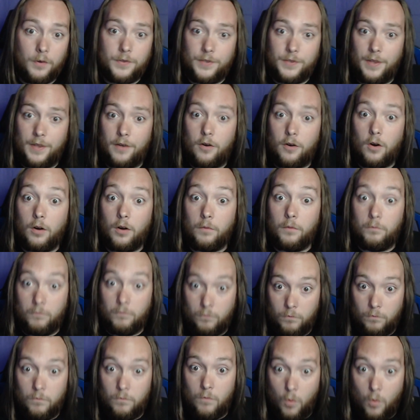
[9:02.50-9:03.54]
that are
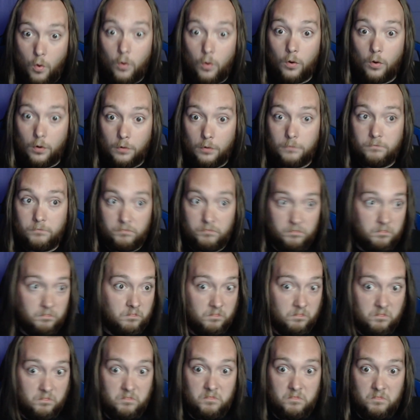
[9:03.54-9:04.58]
more
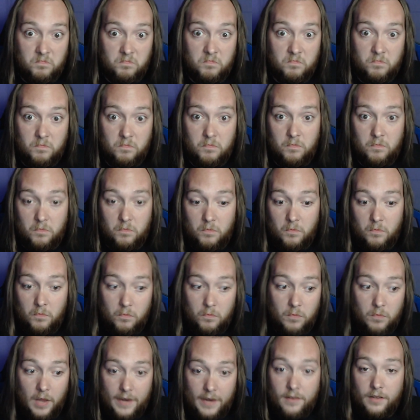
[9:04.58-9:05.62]

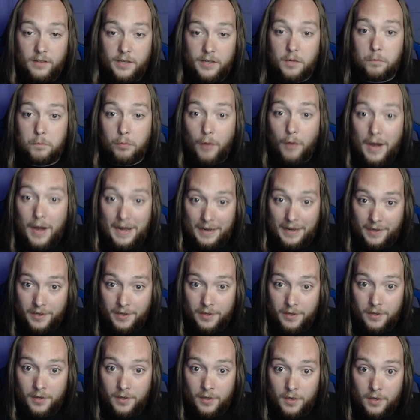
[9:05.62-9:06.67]
likely to break,
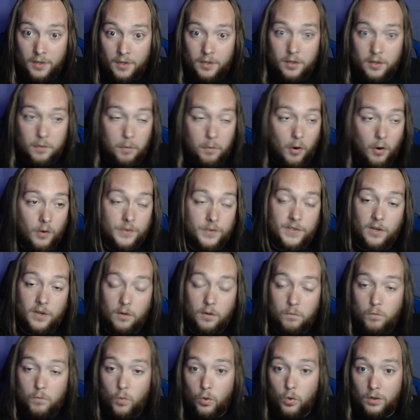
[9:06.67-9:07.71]
the parts that are
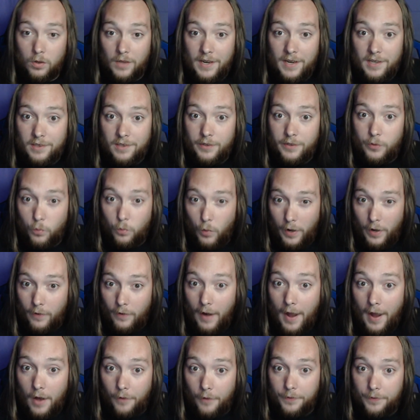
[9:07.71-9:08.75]
more likely to wear
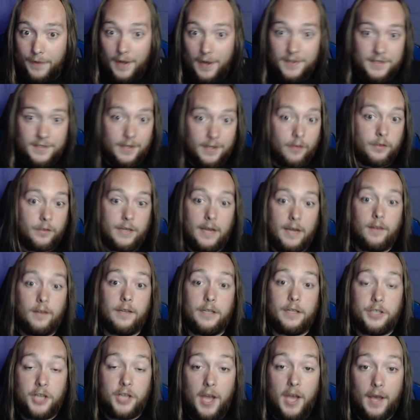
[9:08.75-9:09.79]
out. That's their
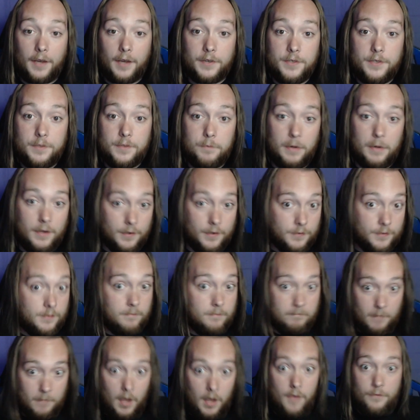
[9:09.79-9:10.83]
daily checks, because
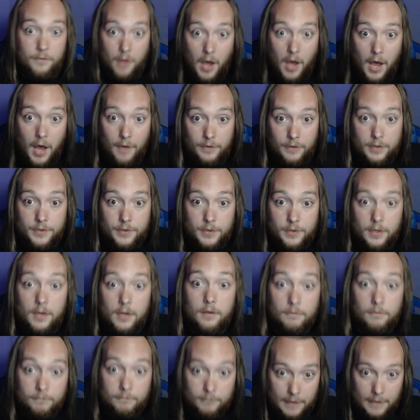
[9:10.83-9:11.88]
of obviously,
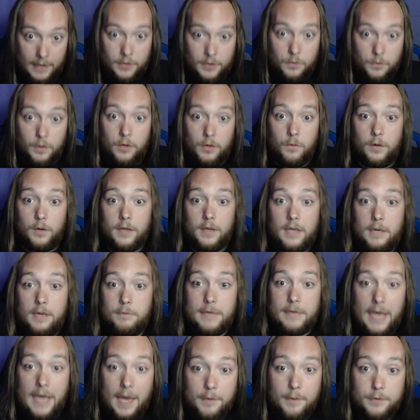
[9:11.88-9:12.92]
that's what you want to keep
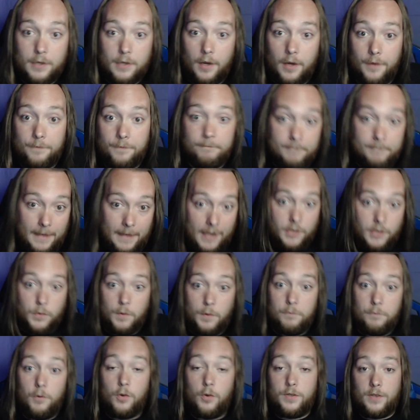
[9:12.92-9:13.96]
tabs on. That's
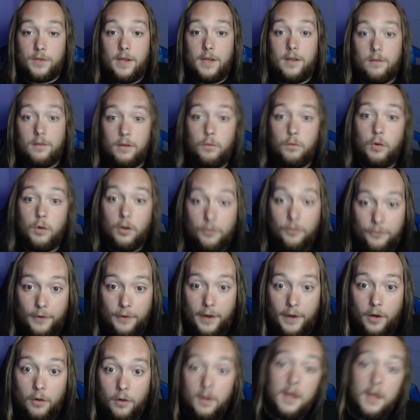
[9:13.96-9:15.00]
what most likely will
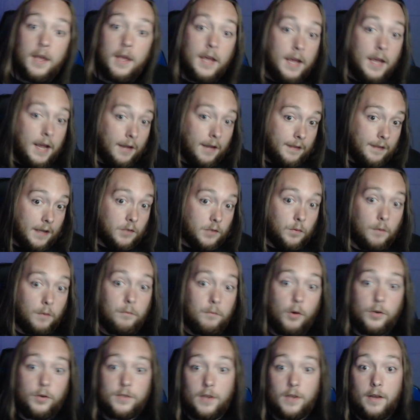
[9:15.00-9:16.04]
fail, and that's what
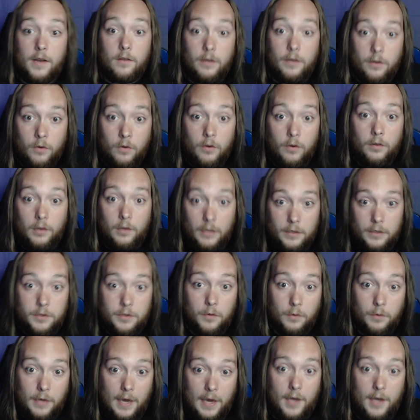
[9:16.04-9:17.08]
most likely could lead
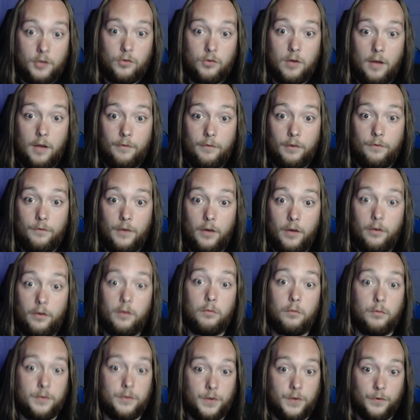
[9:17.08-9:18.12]
to a catastrophic
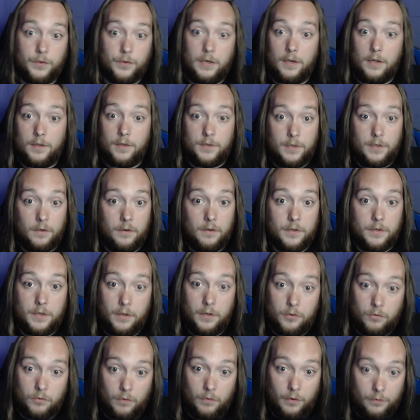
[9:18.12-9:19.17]
failure resulting in serious
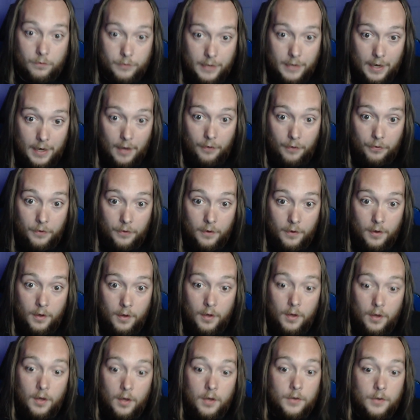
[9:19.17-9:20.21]
injury or death.
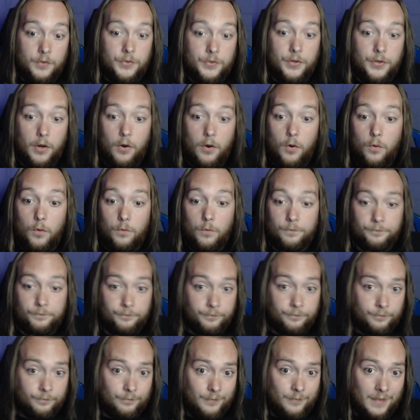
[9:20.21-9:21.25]
So,
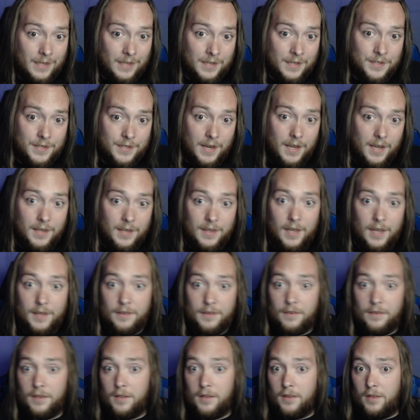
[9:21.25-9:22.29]
saying that
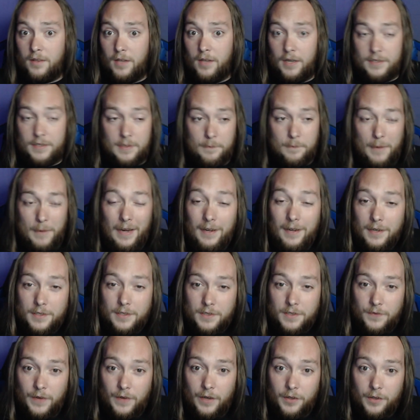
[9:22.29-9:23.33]
it's a
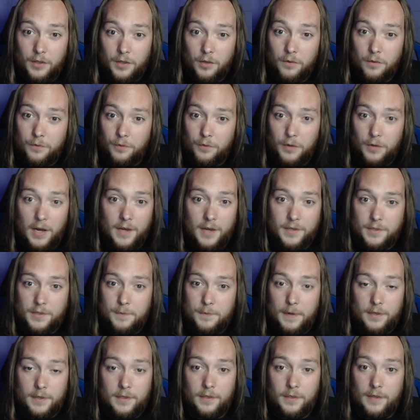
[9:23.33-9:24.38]
maintenance failure for not
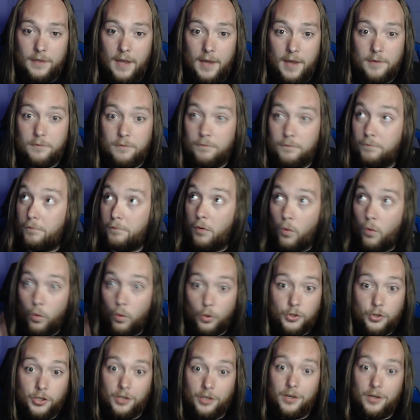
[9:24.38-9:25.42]
inspecting that
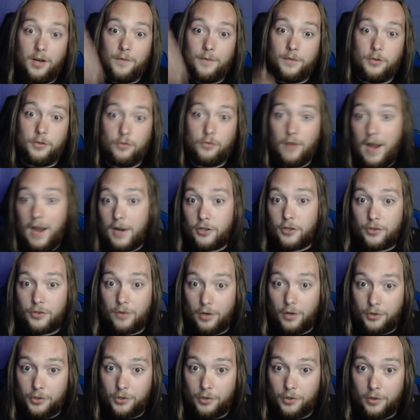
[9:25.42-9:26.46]
portion of the track
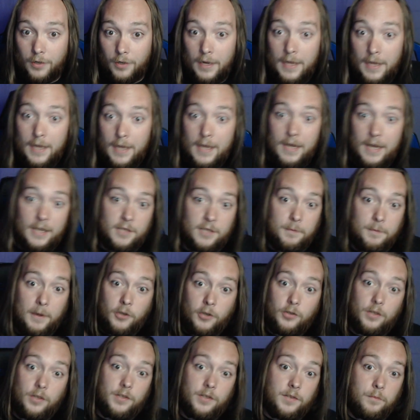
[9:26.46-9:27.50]
structure,
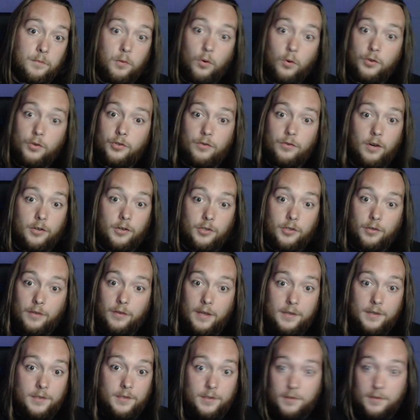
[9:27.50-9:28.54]
especially a support structure
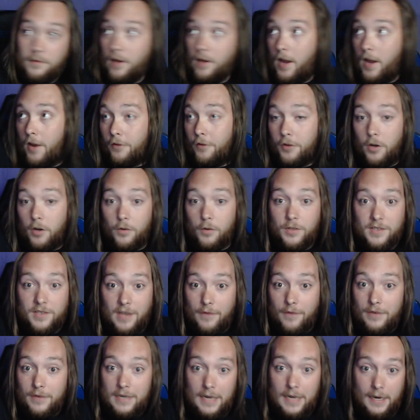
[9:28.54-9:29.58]
that's, I don't know,
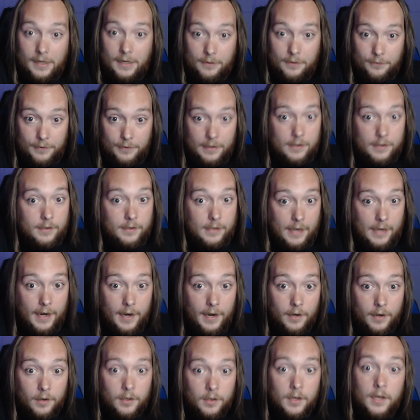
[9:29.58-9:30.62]
70-80 feet in the
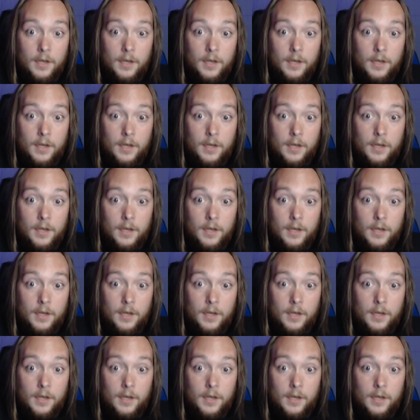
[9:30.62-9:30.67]
air,